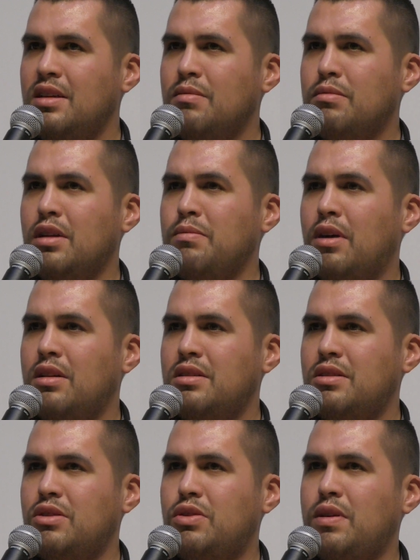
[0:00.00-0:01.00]
Blood
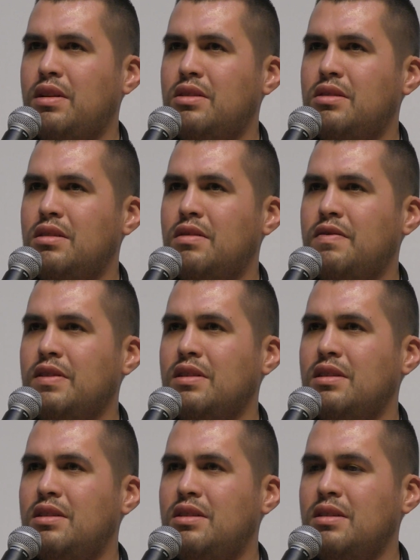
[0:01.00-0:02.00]
Monster straight into their
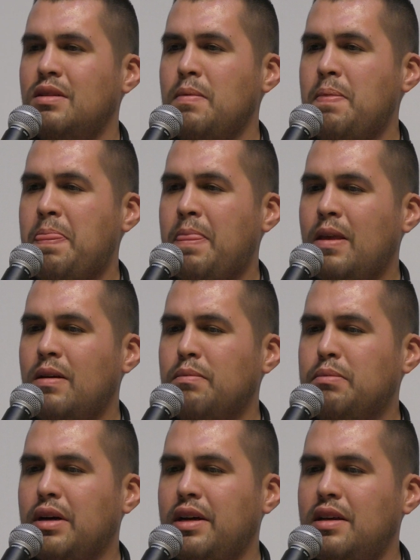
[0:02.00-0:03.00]
village.
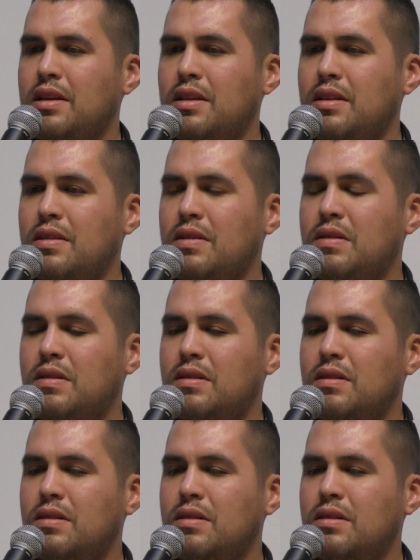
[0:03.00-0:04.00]
But
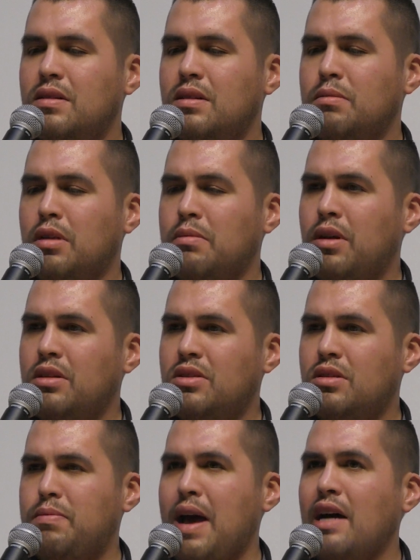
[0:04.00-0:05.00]
the Blood
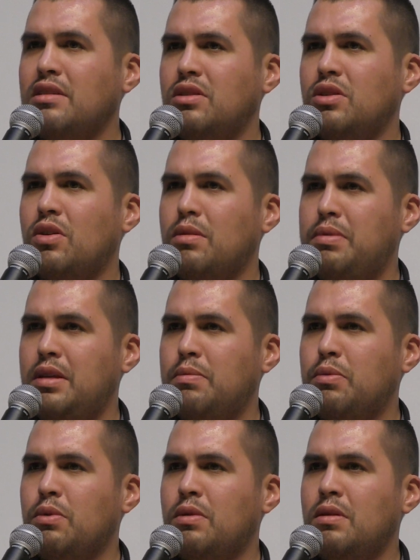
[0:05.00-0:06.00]
Monster passes all the
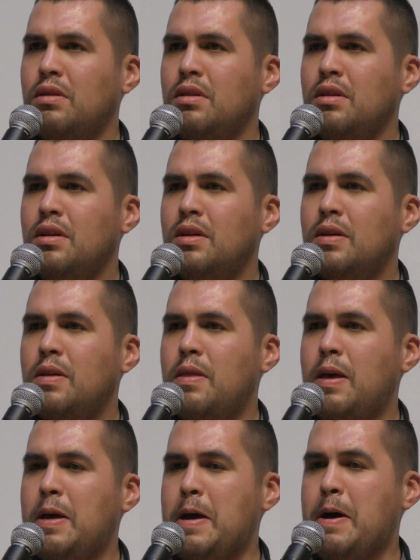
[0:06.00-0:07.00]
people.
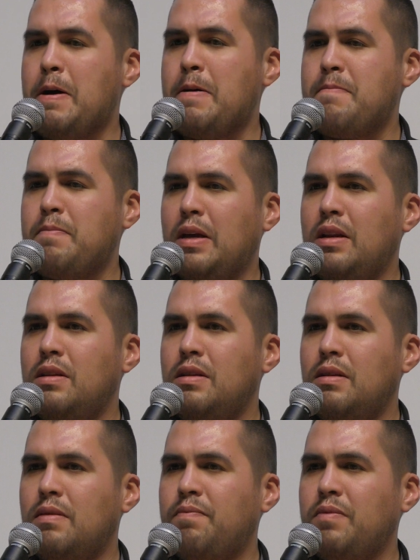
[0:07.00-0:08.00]
And
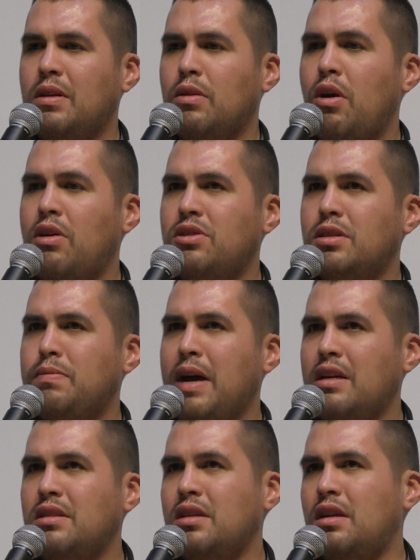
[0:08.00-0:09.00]
the largest
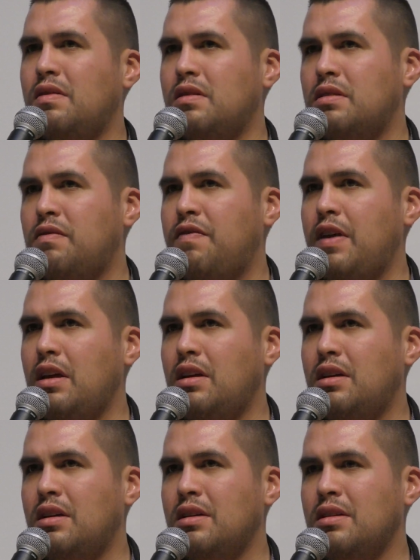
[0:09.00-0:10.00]
basket of this
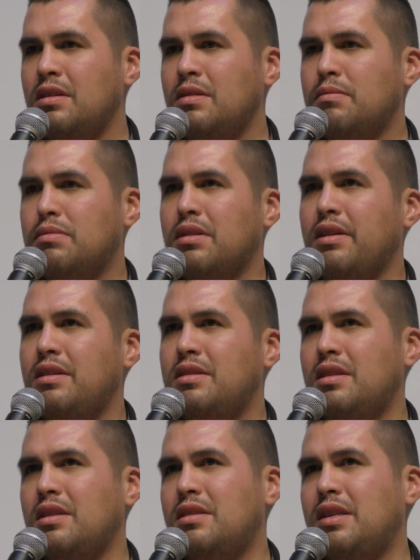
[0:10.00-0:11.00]
fake blood is
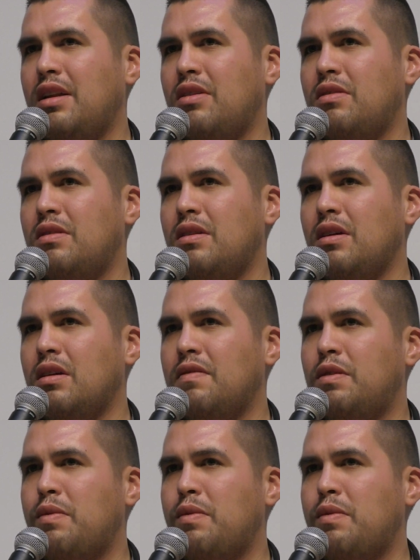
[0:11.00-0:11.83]
in the center of the